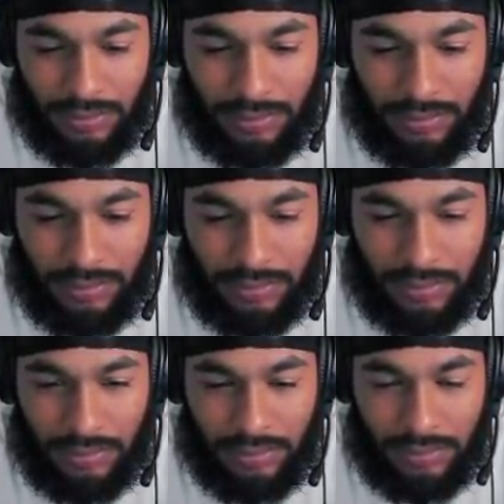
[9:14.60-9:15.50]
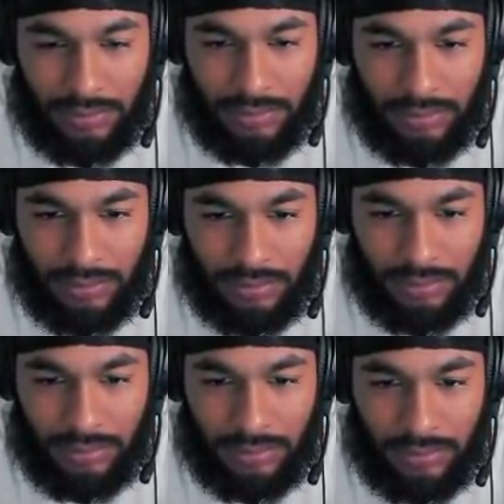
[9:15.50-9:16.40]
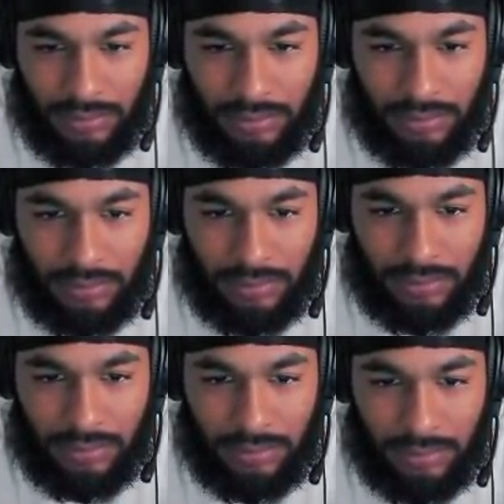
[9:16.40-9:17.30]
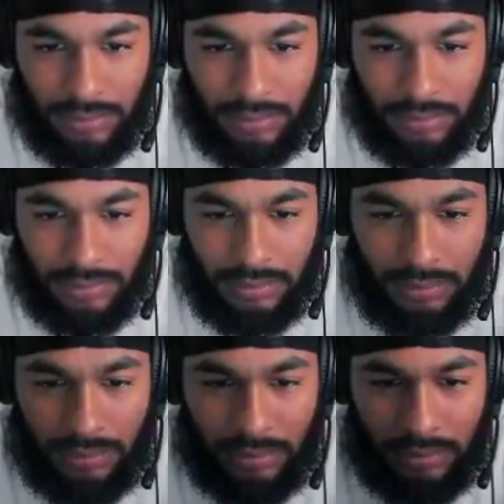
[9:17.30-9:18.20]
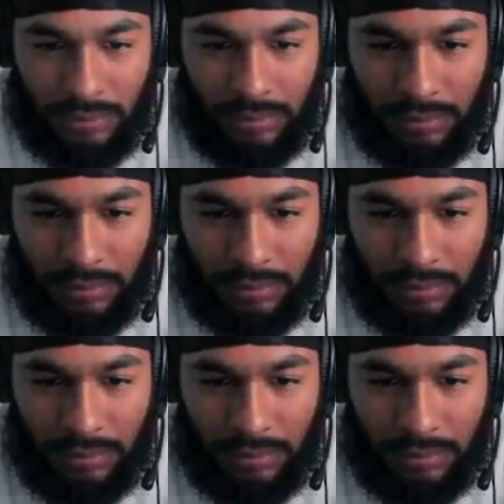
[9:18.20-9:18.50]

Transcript: No words are spoken by the person on screen.